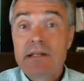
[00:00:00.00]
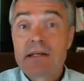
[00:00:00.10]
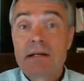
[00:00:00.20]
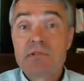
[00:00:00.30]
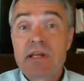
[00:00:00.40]

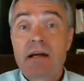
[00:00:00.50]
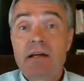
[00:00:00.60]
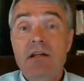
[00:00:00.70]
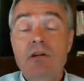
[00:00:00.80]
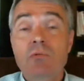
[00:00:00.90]
comes down to
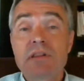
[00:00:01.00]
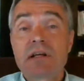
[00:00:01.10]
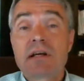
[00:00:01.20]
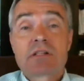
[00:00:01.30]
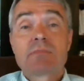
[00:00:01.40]
you know what the
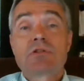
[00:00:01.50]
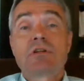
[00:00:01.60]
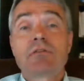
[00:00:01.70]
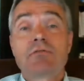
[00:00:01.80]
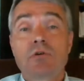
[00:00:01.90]
customer is
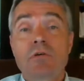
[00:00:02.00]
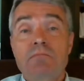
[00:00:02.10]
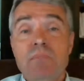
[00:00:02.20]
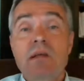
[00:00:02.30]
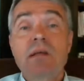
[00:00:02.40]
looking for
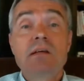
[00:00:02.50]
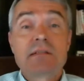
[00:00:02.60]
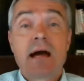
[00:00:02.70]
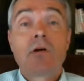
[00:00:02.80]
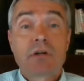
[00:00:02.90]
is
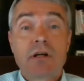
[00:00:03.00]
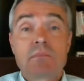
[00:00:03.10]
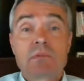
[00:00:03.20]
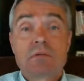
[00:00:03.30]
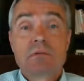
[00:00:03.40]

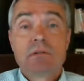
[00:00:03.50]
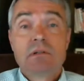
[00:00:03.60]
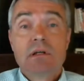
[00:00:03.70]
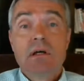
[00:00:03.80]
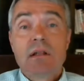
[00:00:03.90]
outcomes.
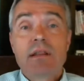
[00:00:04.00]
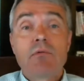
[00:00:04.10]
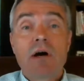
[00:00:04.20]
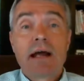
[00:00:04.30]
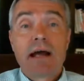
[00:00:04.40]
They
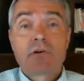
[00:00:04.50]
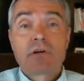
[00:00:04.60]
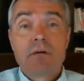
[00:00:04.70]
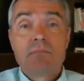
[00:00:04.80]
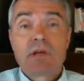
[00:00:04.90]
want
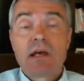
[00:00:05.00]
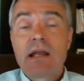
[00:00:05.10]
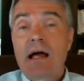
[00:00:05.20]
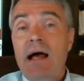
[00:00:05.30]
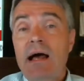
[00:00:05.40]
outcomes.
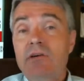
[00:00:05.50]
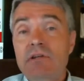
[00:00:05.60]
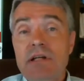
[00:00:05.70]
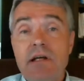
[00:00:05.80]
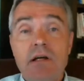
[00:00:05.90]
And I don't
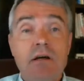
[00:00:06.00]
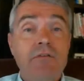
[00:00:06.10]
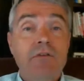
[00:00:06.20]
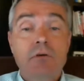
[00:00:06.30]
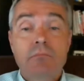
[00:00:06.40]
care
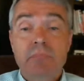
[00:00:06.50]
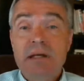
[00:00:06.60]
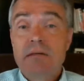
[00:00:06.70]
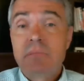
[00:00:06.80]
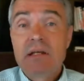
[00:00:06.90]
if you're
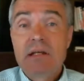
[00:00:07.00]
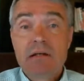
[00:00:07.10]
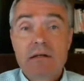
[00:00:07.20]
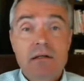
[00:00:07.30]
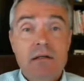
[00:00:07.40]

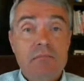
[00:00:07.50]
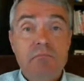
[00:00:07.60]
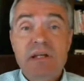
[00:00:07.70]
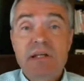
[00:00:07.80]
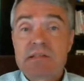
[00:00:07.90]
B2B,
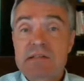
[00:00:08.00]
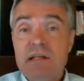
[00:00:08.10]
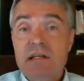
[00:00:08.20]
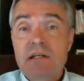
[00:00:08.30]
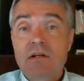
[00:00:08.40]

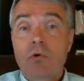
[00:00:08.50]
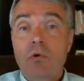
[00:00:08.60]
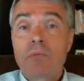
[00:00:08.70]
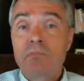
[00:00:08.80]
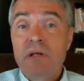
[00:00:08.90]
B2C,
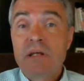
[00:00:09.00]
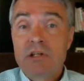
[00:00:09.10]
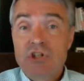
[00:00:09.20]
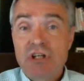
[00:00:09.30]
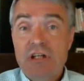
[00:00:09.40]
or
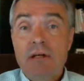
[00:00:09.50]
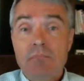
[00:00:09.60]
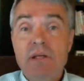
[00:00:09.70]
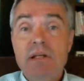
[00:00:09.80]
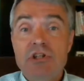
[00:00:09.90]
B2G.
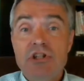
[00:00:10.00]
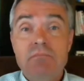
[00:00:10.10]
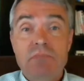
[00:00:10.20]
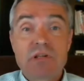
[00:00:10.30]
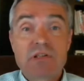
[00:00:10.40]

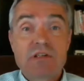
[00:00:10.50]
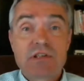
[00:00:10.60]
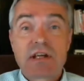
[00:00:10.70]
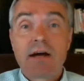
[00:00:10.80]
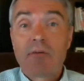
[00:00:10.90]
B2G, business
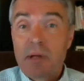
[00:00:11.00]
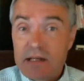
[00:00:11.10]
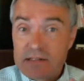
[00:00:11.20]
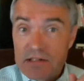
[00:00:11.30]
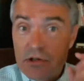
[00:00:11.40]
to government.
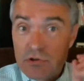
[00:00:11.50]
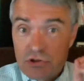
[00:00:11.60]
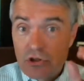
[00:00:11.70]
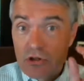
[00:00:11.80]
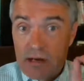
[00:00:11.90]
That's a new
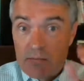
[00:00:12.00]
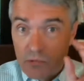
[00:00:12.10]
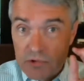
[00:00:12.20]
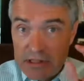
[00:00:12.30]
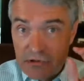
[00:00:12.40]
term I'm
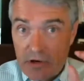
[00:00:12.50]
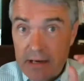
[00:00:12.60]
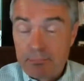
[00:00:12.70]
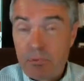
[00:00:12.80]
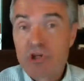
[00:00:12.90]
really trying to
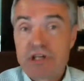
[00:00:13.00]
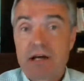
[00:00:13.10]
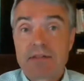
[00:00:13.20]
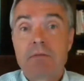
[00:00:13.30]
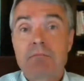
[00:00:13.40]
push
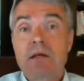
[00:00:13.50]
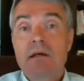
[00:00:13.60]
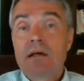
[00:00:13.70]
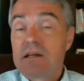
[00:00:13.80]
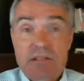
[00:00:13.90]
out there
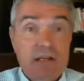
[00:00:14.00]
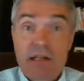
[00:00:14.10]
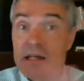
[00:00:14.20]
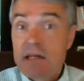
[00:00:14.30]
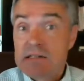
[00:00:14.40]
because it
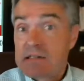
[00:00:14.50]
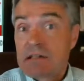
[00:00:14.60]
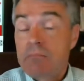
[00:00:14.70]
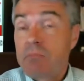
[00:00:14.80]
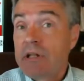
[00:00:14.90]
is a
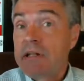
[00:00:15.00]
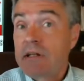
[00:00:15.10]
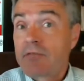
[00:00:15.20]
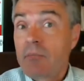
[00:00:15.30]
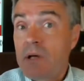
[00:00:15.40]
completely
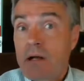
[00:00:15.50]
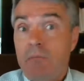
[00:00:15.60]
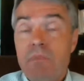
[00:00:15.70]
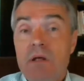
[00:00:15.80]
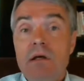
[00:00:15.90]
different model.
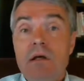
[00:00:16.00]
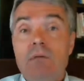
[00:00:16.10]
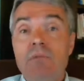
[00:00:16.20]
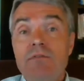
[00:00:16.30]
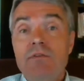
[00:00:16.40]

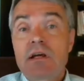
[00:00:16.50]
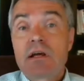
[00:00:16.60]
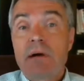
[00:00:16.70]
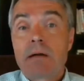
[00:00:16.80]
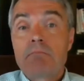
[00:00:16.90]
Yeah. But if you think
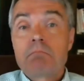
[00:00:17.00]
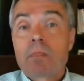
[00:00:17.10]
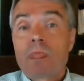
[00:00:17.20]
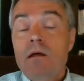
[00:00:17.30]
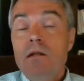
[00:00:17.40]
about it,
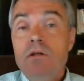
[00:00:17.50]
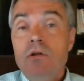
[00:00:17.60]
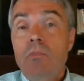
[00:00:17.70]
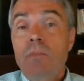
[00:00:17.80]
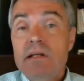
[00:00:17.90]

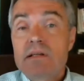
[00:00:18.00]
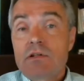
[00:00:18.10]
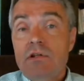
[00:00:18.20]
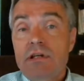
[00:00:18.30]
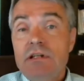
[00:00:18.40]
nobody is
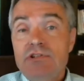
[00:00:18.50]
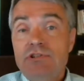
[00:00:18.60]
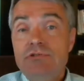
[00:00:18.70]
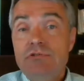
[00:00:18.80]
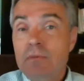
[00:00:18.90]
looking
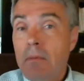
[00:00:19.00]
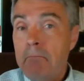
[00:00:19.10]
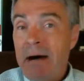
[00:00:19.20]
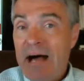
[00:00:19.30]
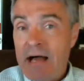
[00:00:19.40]
to
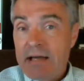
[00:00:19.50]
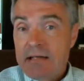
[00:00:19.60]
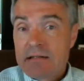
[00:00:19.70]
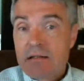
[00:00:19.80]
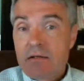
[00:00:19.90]
buy.
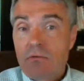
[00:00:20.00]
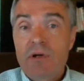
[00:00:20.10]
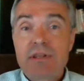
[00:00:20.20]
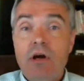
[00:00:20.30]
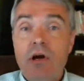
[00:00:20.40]

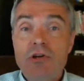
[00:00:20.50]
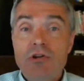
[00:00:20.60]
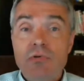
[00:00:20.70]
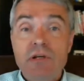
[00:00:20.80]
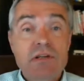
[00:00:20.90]
What they are
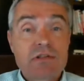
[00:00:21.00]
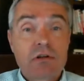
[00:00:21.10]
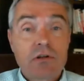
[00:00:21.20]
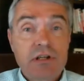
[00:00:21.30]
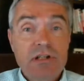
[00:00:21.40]
doing is they're
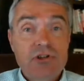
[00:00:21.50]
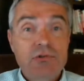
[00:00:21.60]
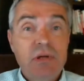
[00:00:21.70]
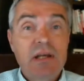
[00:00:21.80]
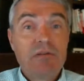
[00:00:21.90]
looking
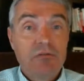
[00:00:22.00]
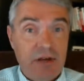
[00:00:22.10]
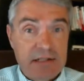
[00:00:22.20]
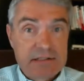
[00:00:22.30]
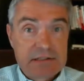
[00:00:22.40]
to
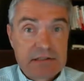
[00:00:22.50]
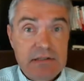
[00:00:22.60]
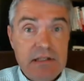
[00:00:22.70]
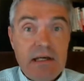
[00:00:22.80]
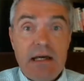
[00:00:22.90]
invest
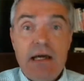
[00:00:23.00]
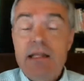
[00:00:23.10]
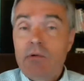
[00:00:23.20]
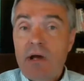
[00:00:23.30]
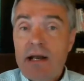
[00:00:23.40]
mm. and
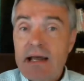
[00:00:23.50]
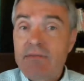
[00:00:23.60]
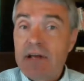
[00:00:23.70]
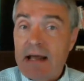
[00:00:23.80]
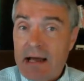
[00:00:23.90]
they want to have
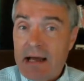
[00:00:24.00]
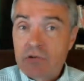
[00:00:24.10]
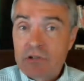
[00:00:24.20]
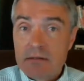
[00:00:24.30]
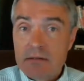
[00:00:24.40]
an
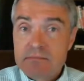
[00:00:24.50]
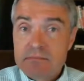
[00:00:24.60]
outcome